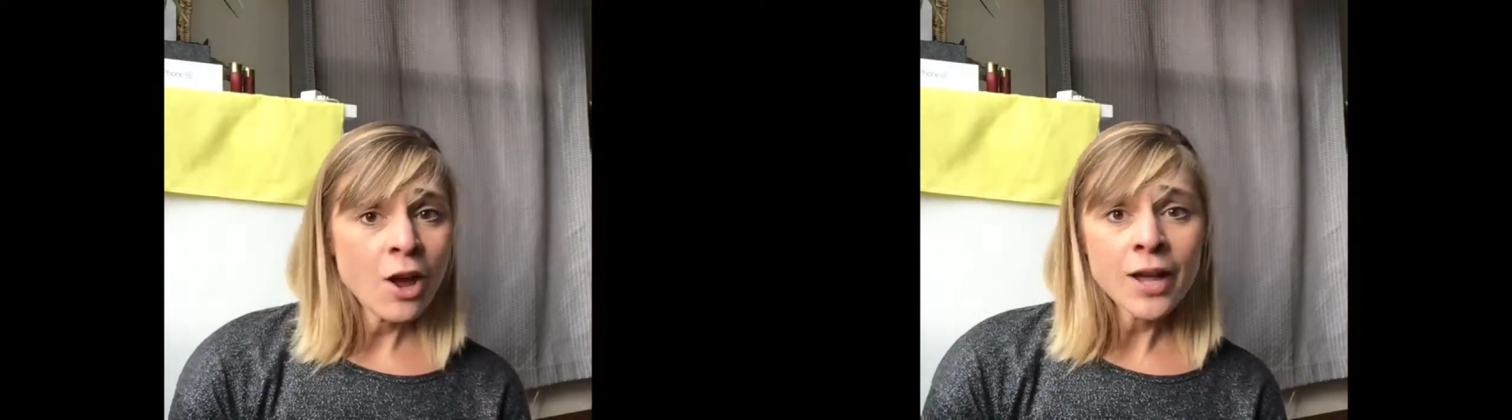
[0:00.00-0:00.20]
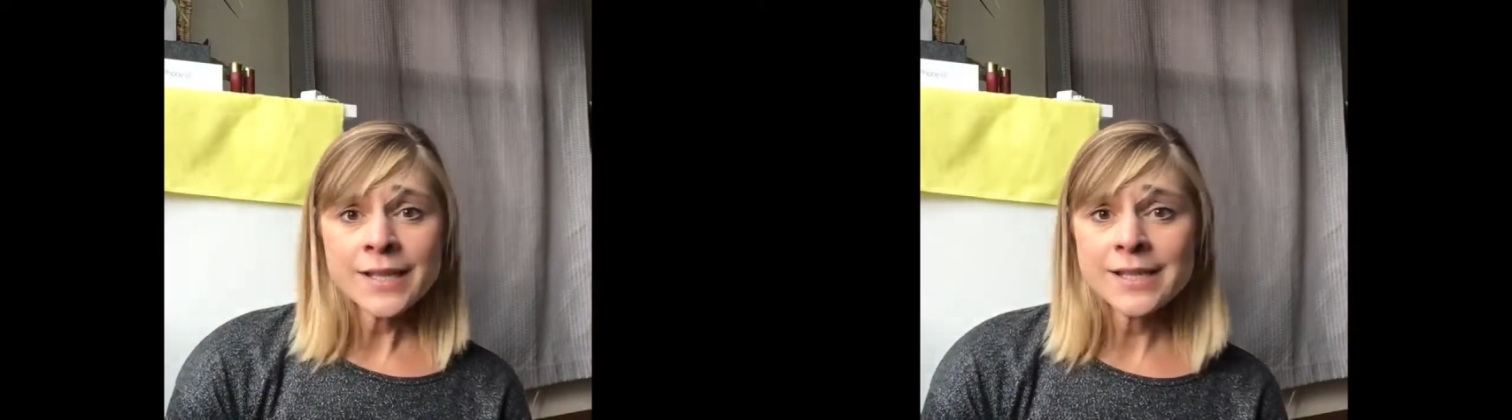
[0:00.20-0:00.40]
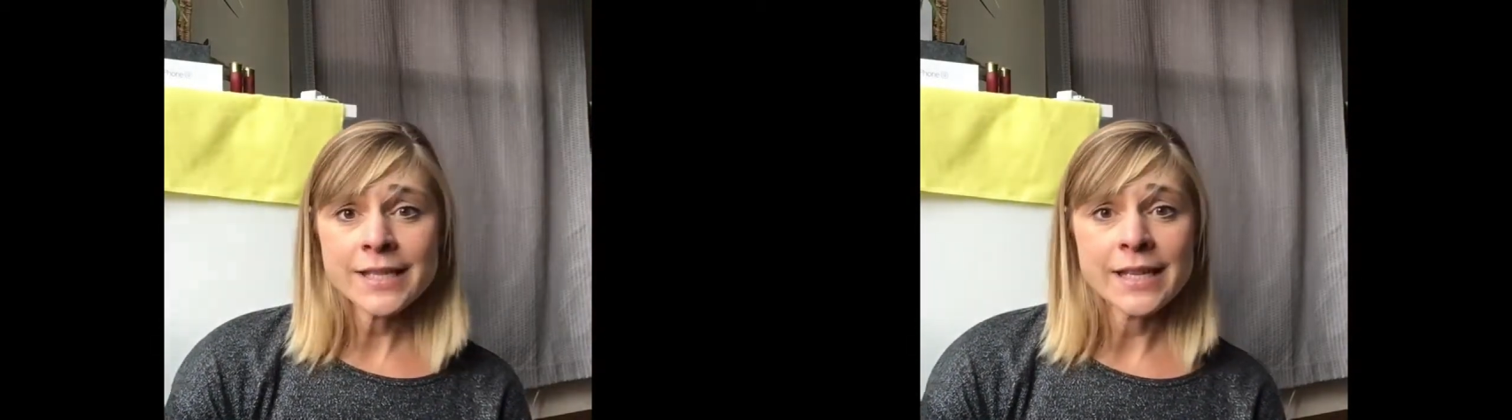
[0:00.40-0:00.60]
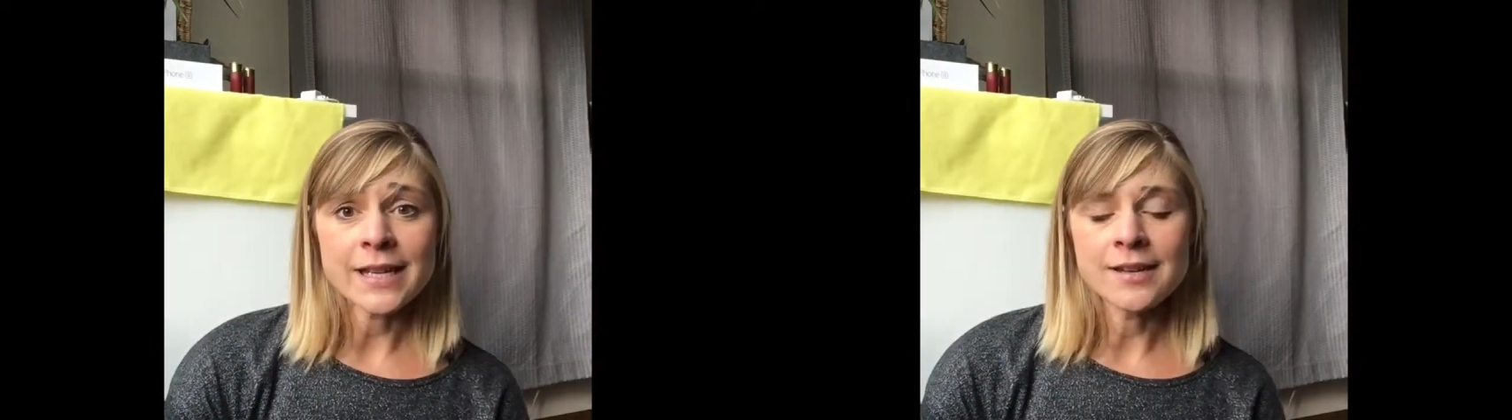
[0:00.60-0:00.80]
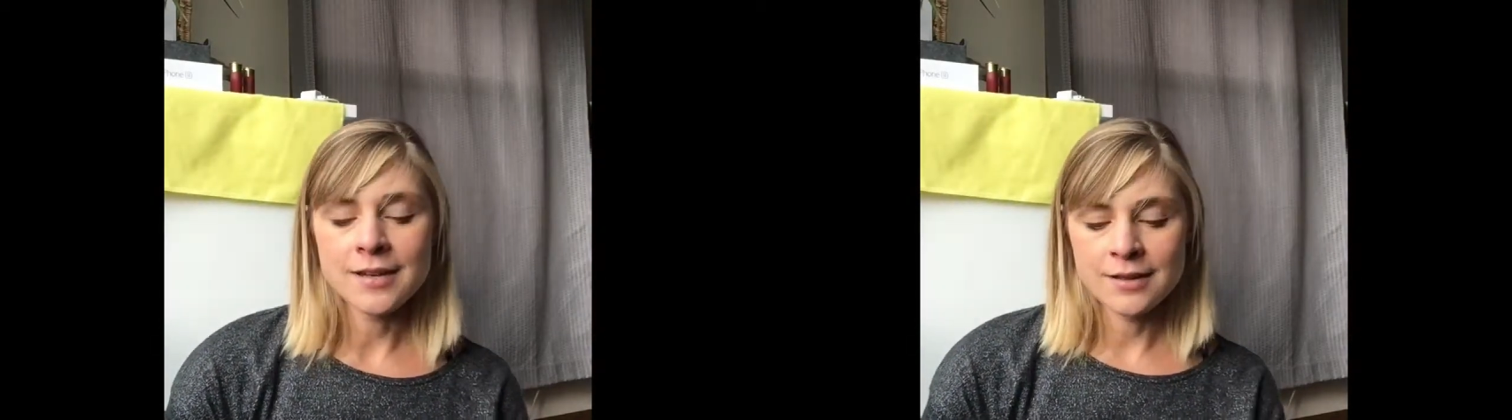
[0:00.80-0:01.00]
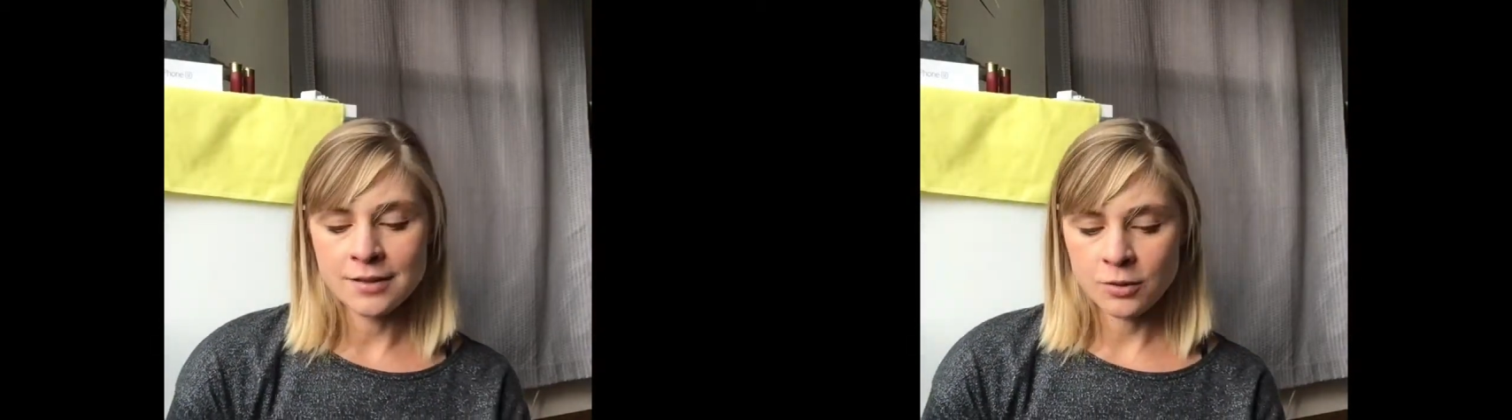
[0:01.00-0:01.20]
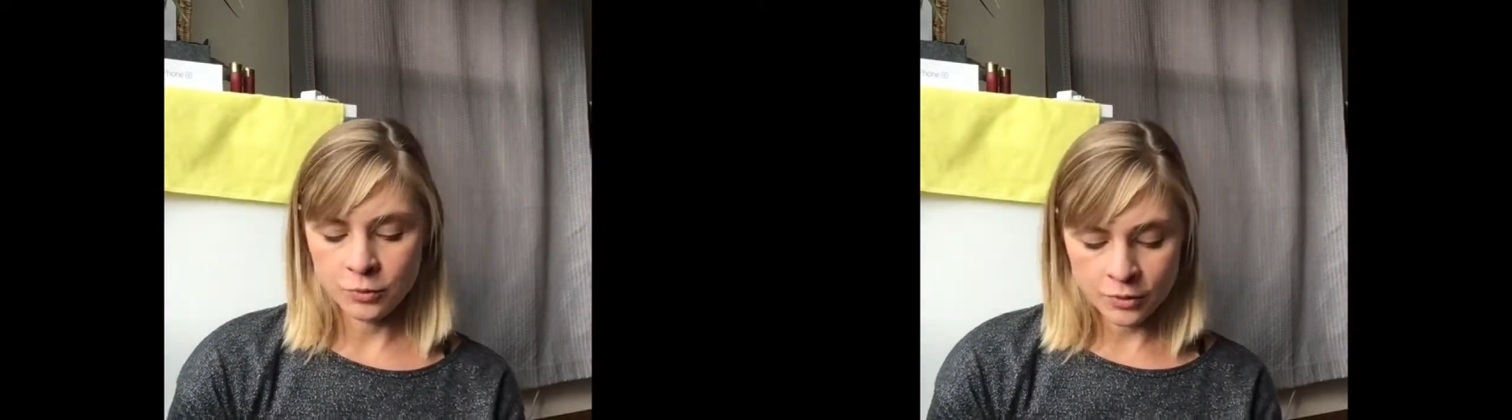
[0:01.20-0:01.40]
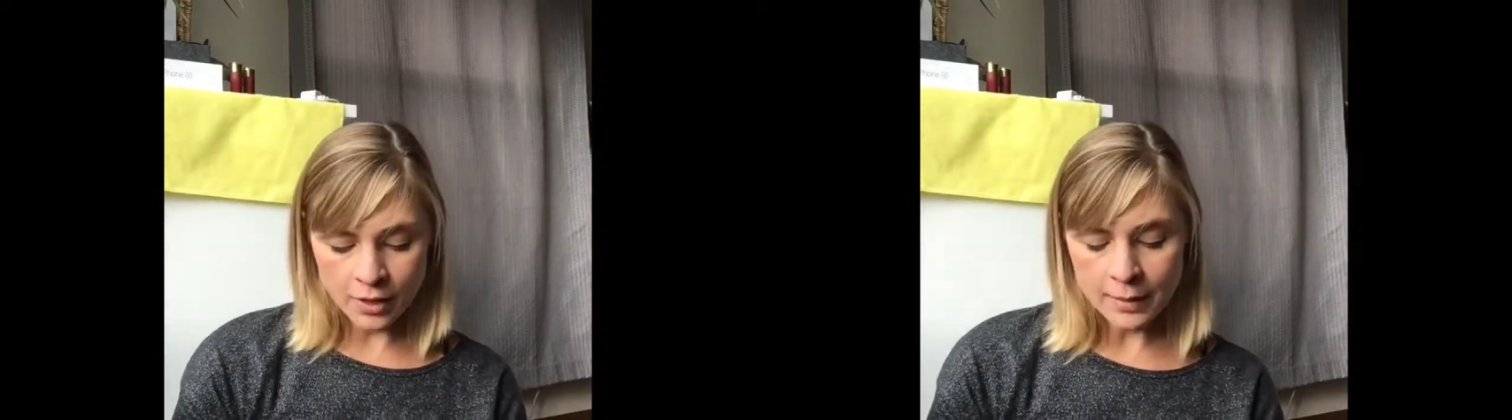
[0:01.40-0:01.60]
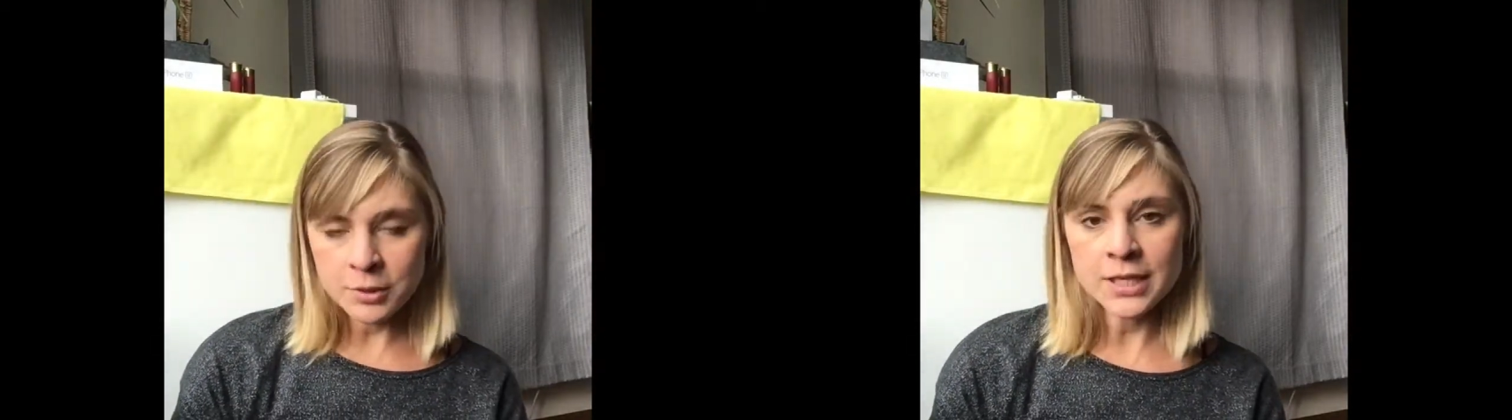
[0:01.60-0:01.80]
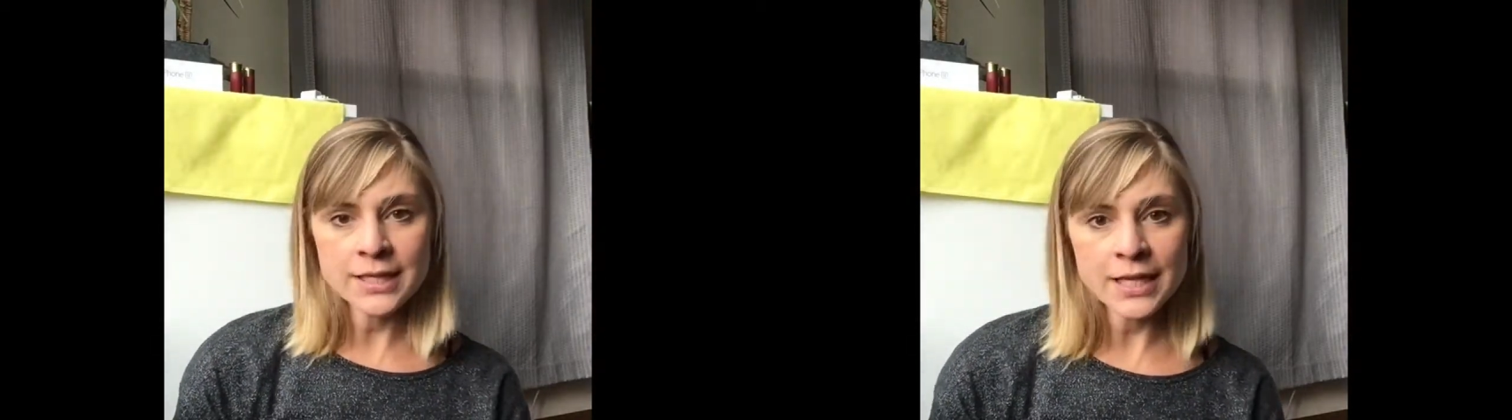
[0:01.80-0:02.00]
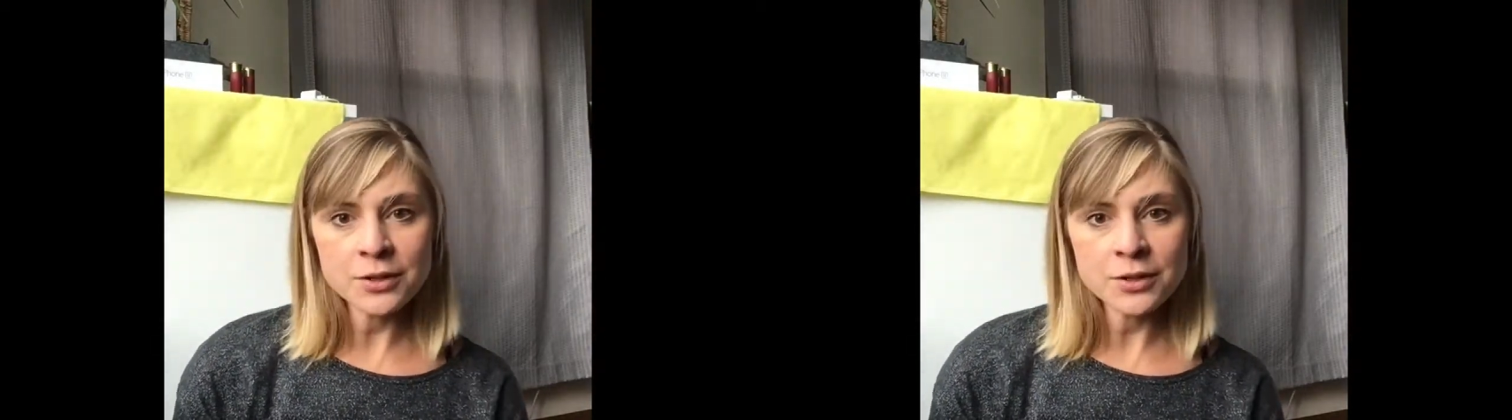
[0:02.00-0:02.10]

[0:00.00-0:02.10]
honestly, I'm going to take